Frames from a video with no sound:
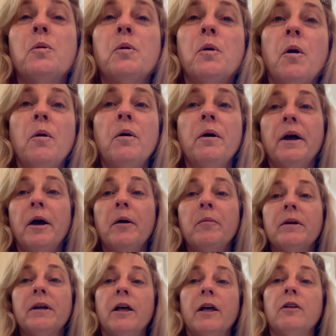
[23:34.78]
growing
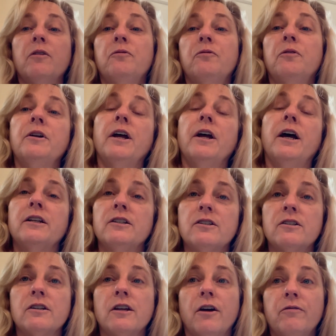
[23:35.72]
up in California, I
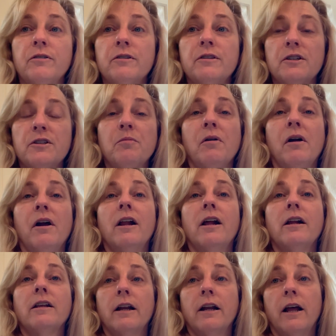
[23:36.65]
discovered this
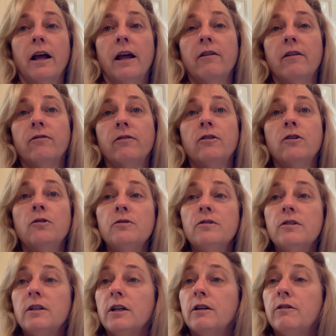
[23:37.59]
product and I've
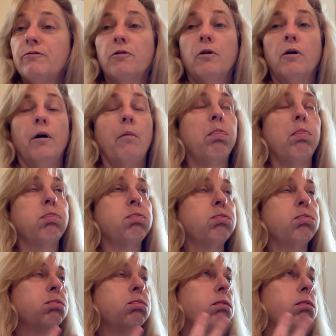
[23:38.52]
used it for
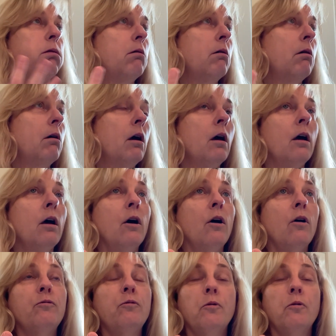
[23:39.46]

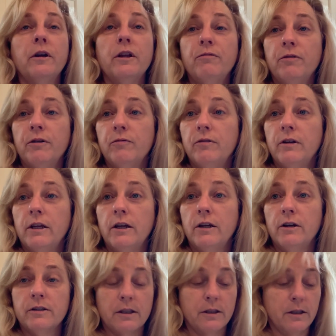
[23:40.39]
40, 50
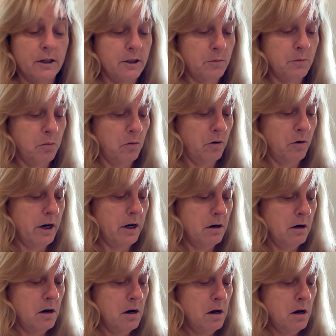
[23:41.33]
years at this
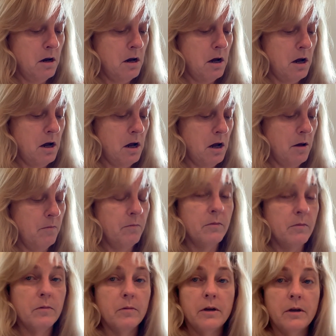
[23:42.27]
point.
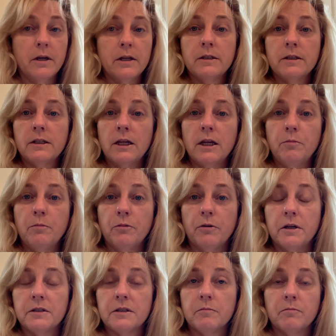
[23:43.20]
Um, it's Sea
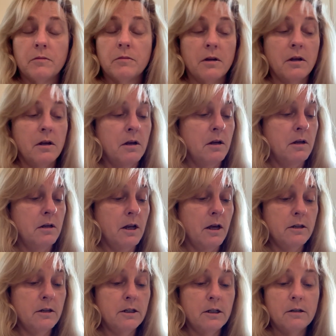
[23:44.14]
Breeze. Now,
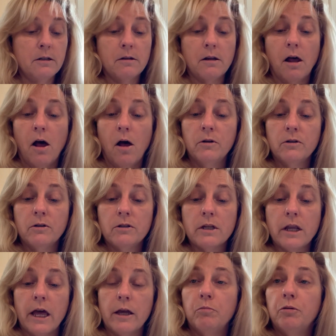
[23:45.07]
this is almost
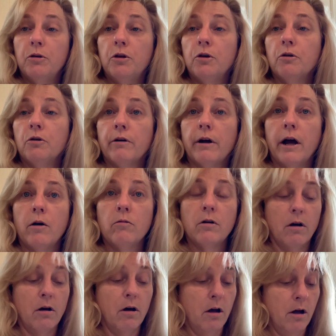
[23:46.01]
like pure
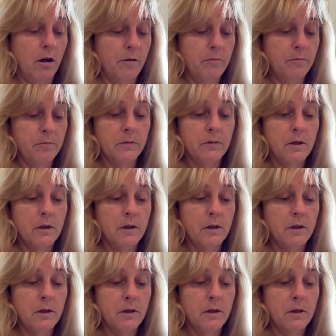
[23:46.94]
alcohol